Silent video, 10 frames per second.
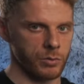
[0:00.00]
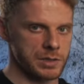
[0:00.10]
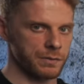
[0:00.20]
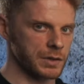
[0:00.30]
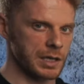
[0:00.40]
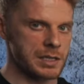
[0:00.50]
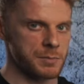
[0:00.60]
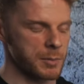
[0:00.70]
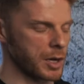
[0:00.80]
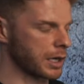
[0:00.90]
different things
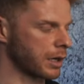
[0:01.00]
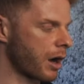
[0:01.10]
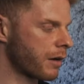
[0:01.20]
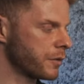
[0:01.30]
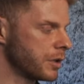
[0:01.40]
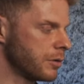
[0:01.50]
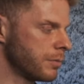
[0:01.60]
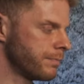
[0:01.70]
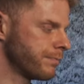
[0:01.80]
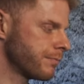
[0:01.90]
maybe I can offer you.